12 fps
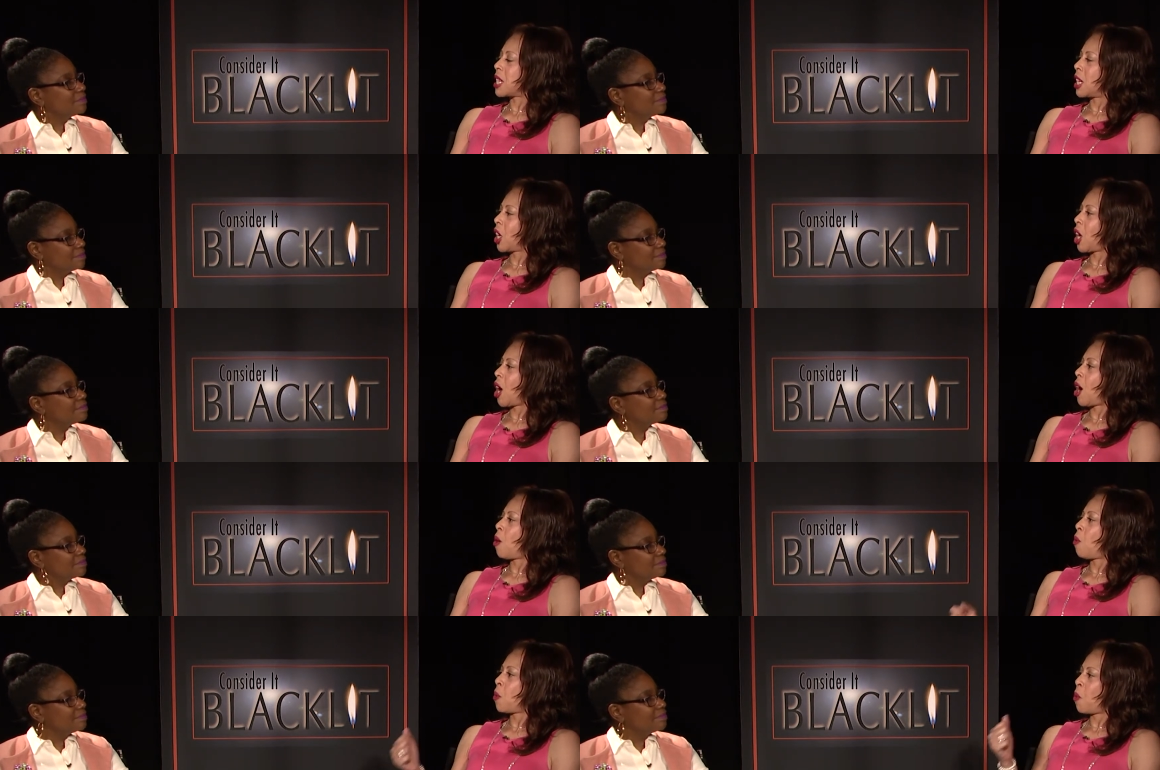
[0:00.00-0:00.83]
Speaker 1: going to
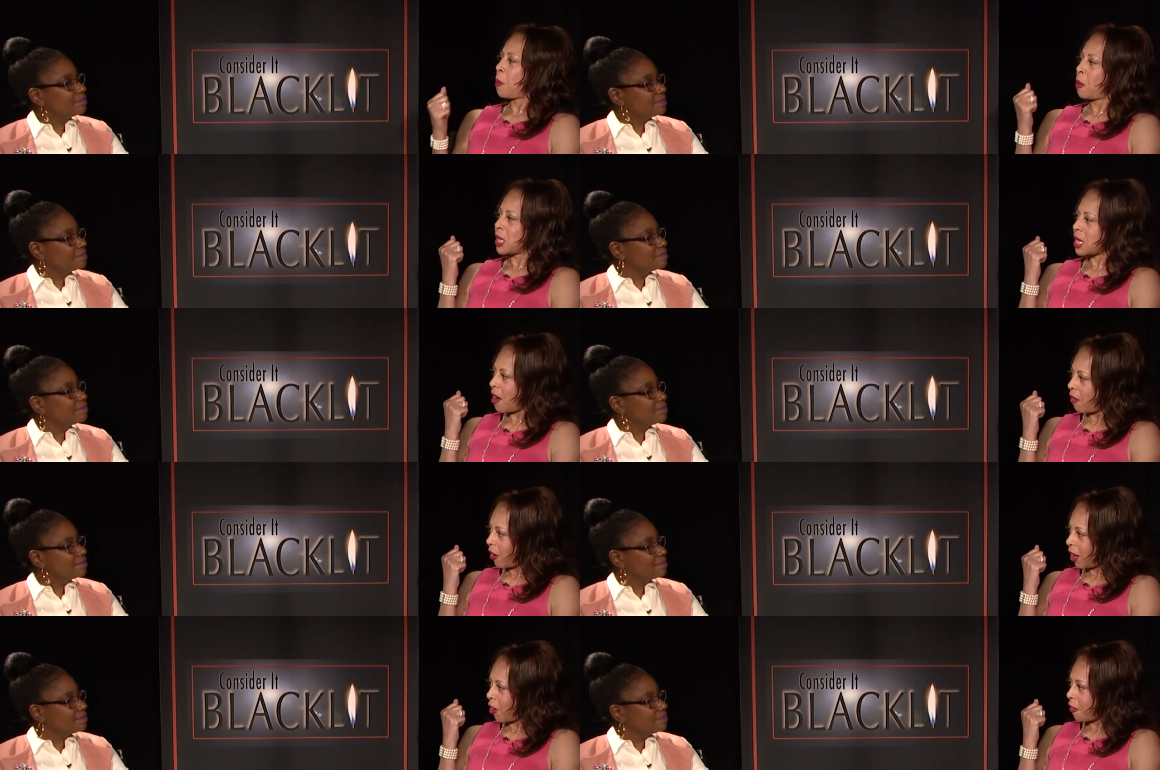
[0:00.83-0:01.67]
go. One woman was
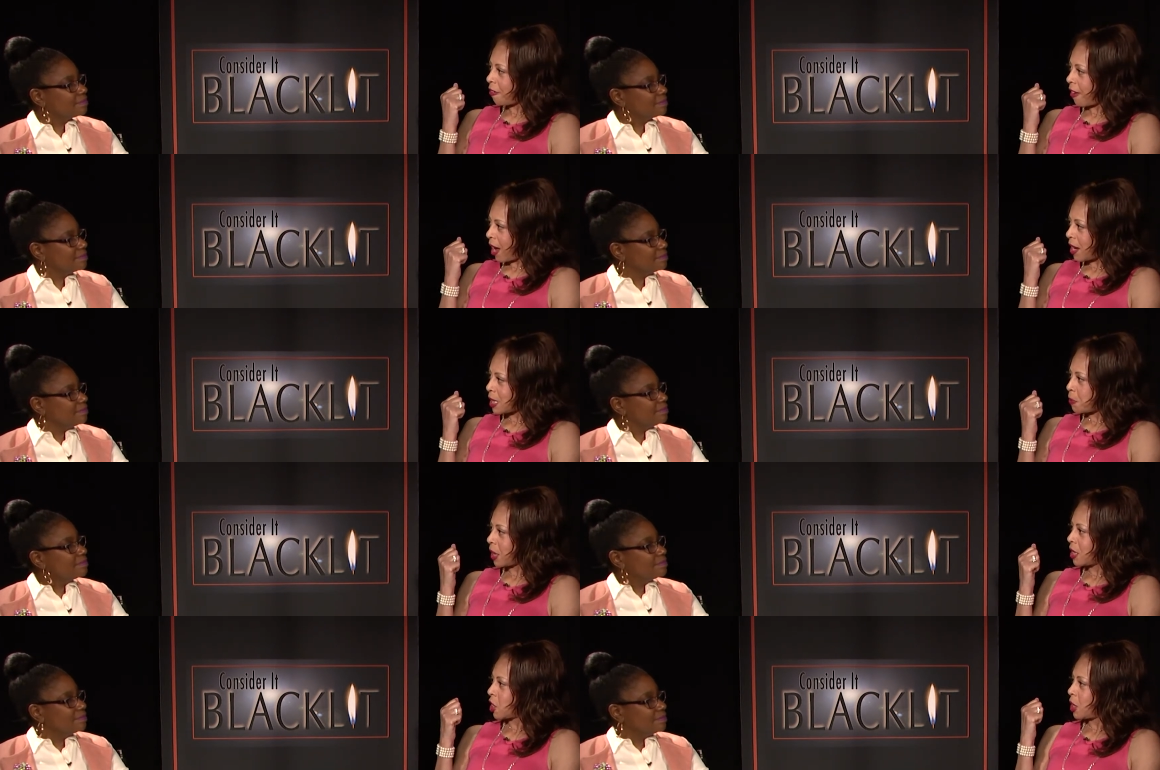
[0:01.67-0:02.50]
covering her face
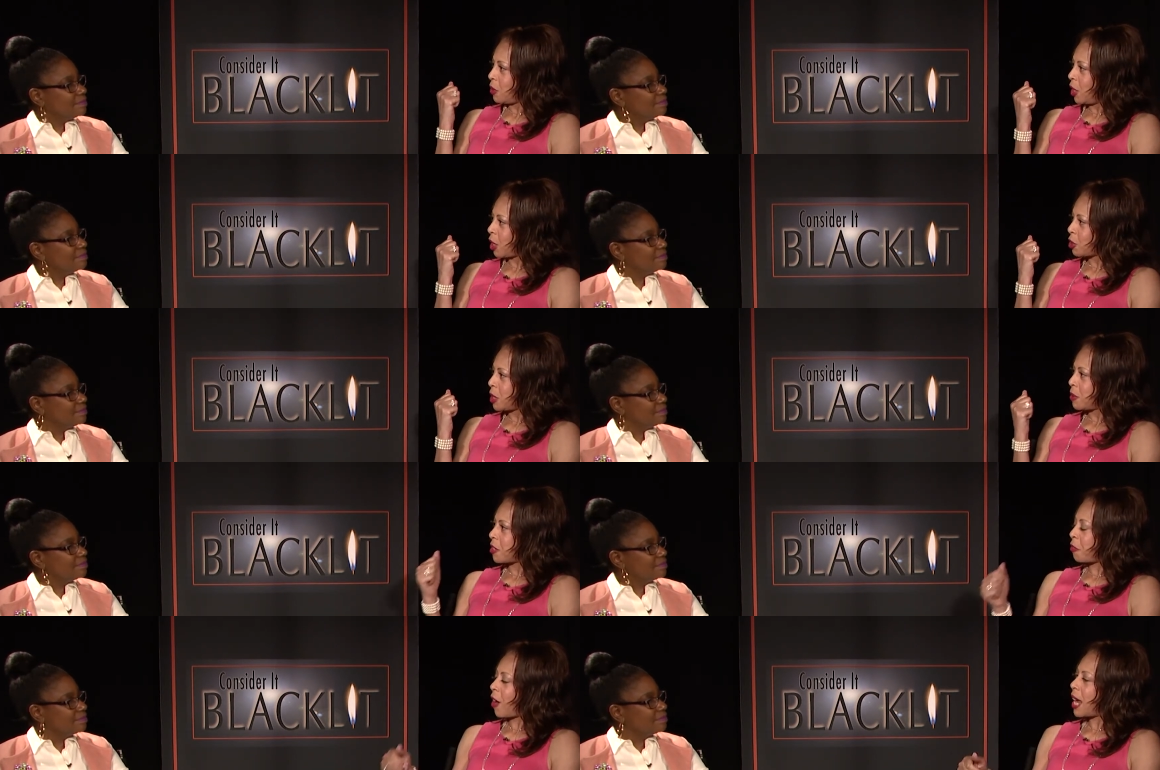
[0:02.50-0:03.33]
because she, you know, she
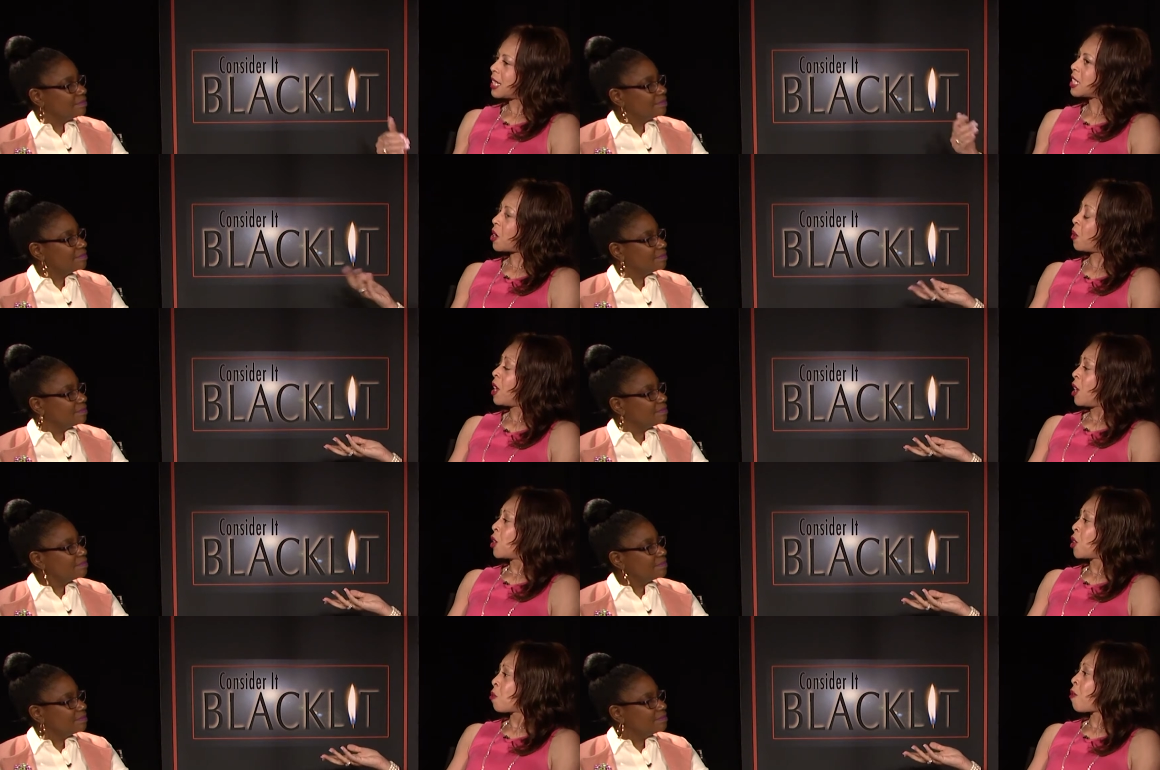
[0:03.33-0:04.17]
was afraid. And so
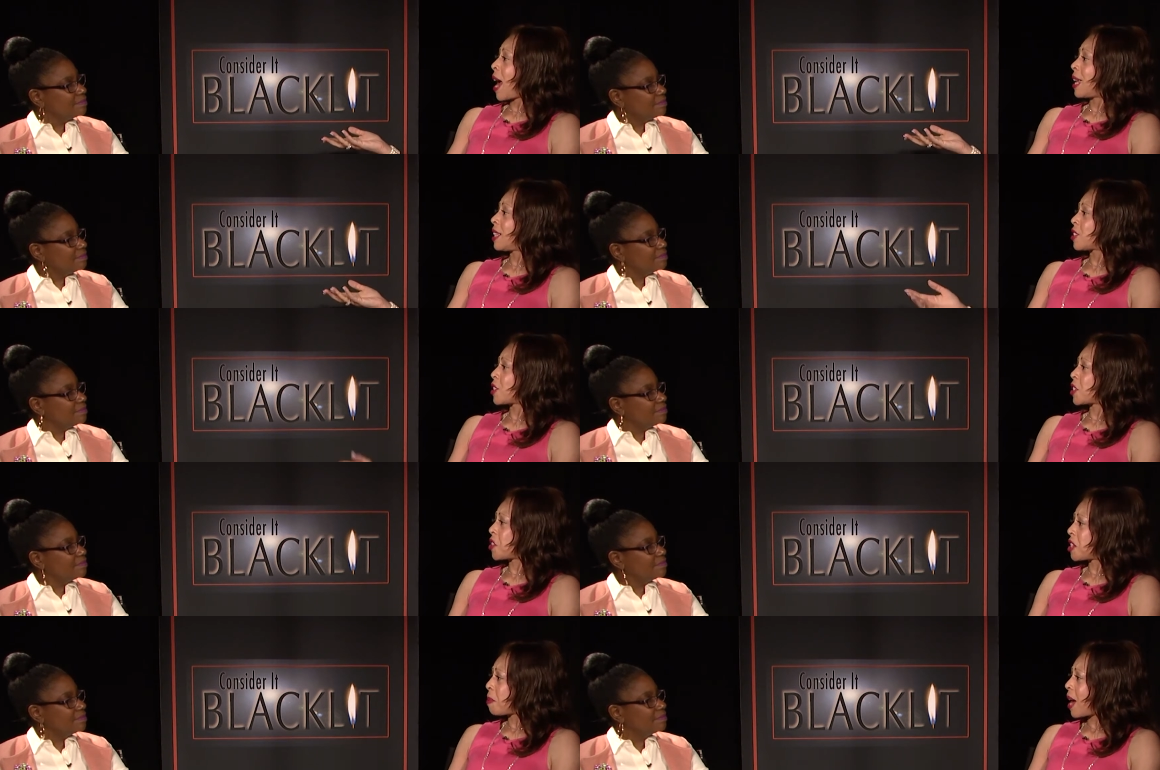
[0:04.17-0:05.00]
you're right. There's a
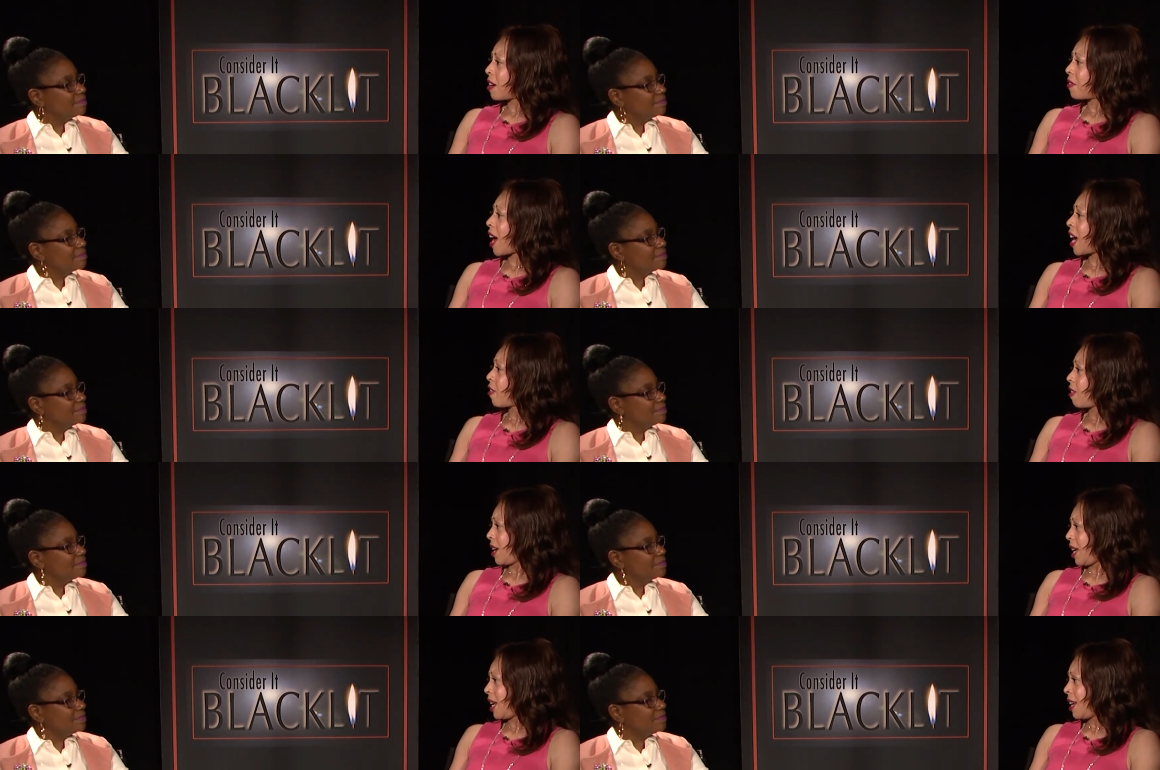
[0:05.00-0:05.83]
certain amount of
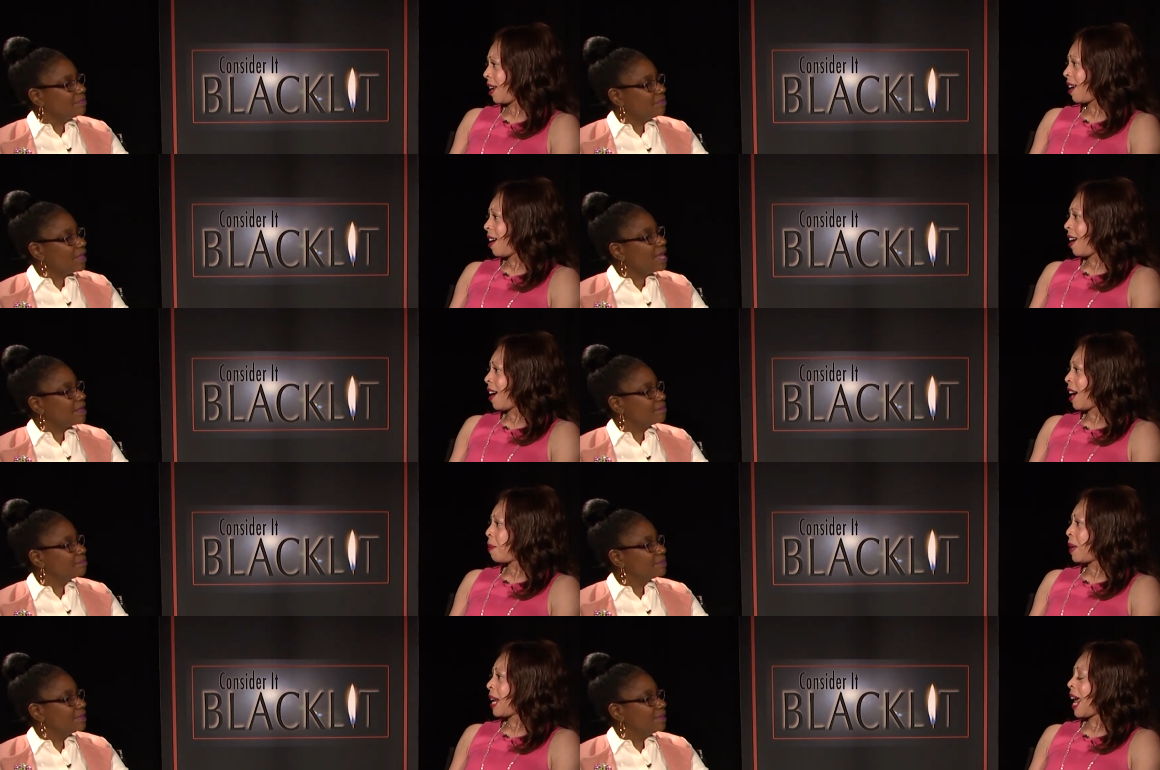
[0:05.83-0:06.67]
irony yeah.
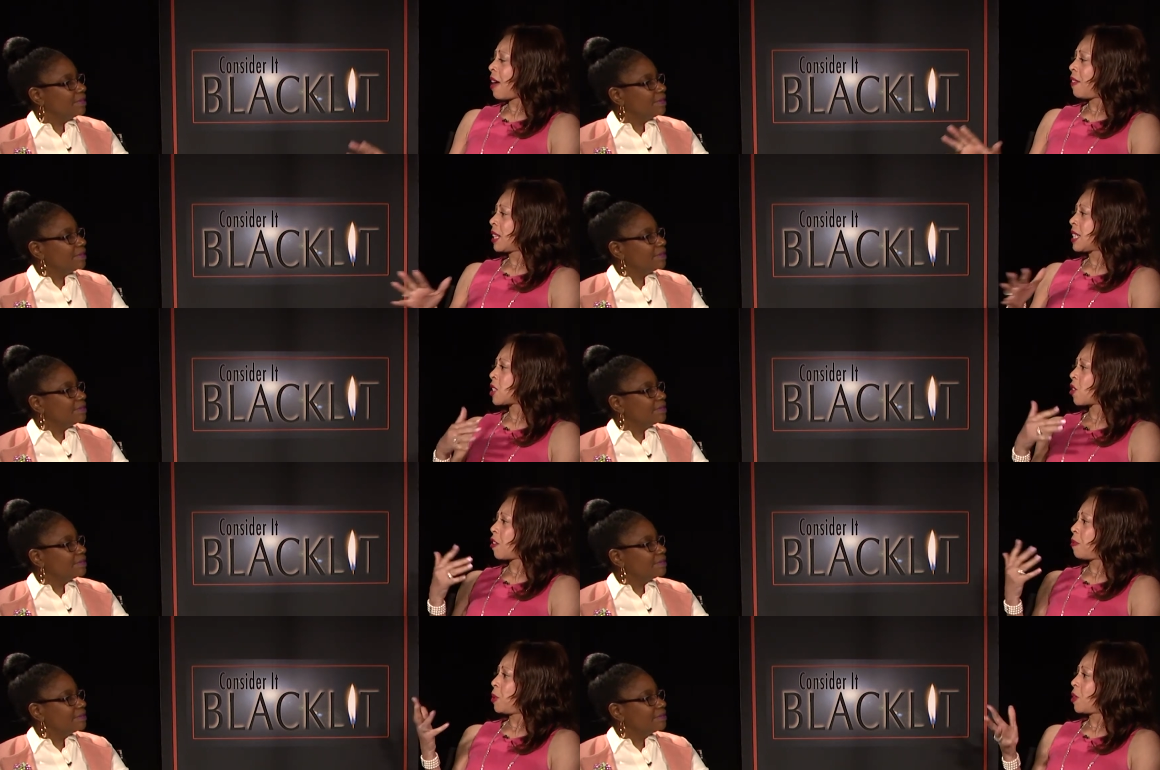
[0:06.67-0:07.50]
um, in having this
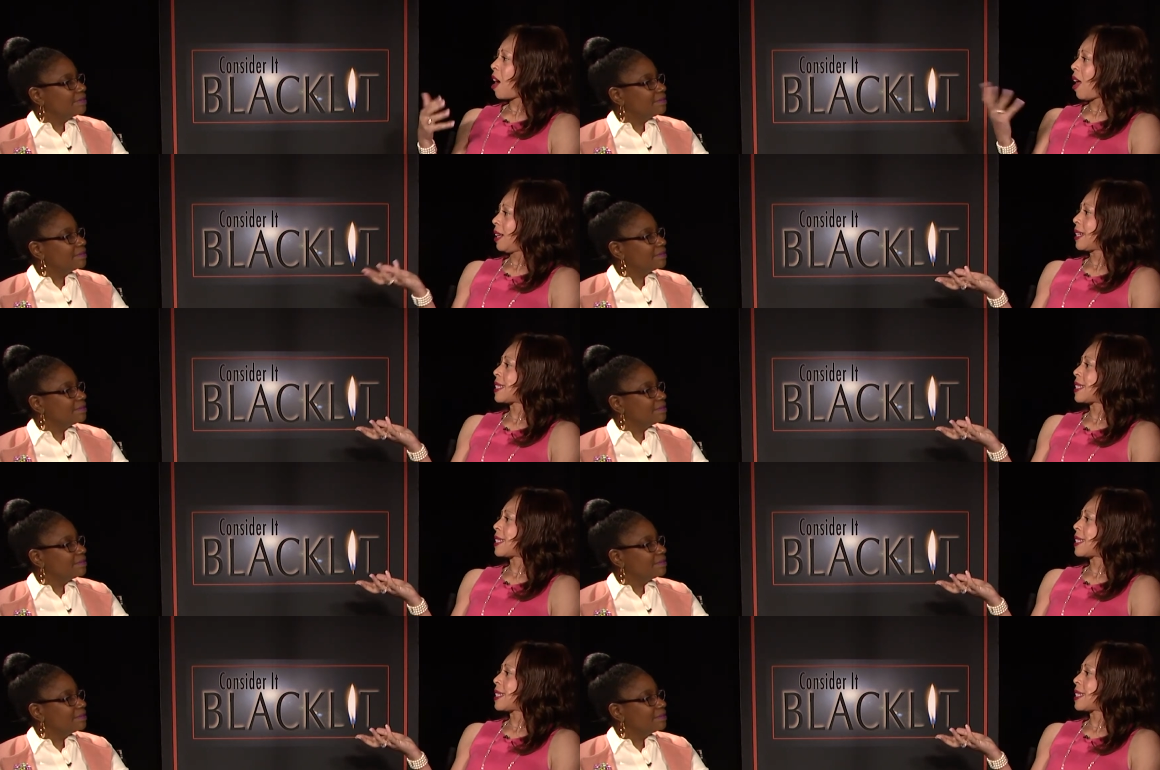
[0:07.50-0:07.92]
sort of bucolic